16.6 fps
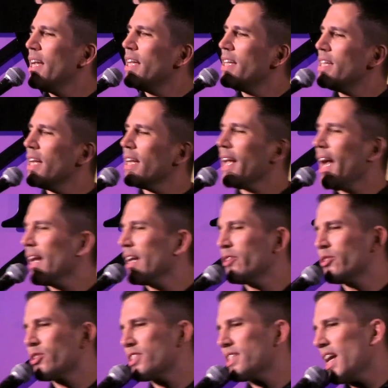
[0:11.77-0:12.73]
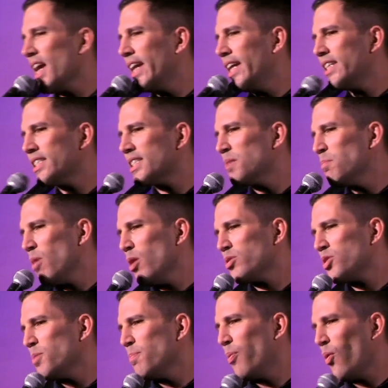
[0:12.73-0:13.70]
you gotta understand, it's the
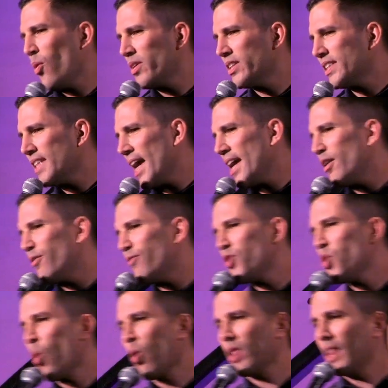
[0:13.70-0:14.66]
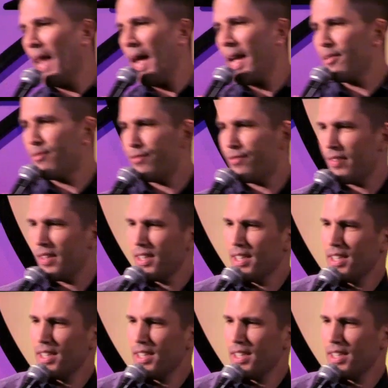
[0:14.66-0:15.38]
most important day of your life.